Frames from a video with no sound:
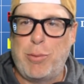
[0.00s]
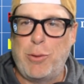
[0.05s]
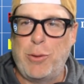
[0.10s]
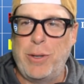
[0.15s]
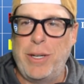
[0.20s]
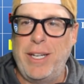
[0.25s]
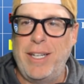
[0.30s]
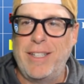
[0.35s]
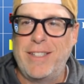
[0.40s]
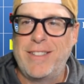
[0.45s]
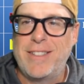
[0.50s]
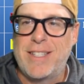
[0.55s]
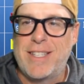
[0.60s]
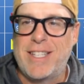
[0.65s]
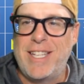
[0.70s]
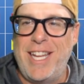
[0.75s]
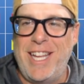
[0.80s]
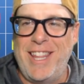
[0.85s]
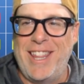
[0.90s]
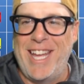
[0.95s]
point.
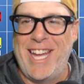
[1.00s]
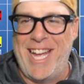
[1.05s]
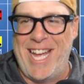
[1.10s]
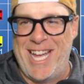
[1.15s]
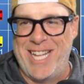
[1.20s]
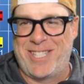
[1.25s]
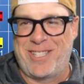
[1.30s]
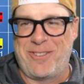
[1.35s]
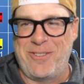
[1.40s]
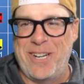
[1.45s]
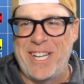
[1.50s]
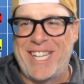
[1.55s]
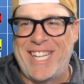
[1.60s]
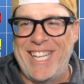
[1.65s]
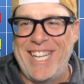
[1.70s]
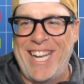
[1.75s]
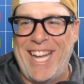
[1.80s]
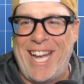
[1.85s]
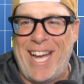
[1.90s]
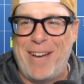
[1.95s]
See, that's what
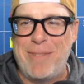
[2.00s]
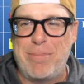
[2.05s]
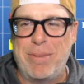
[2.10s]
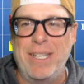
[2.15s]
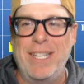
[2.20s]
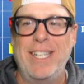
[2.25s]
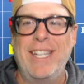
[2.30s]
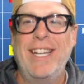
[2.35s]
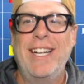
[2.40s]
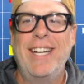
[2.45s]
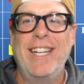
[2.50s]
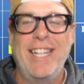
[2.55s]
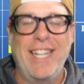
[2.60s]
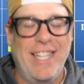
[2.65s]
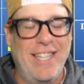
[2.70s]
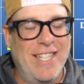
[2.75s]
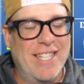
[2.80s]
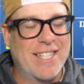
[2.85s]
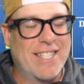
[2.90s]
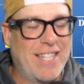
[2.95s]
can happen
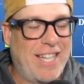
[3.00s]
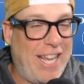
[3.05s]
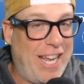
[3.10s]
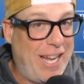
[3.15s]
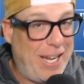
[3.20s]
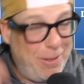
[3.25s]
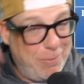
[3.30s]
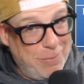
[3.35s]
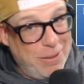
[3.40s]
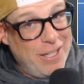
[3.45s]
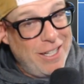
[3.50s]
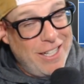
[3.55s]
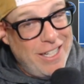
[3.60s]
in this game.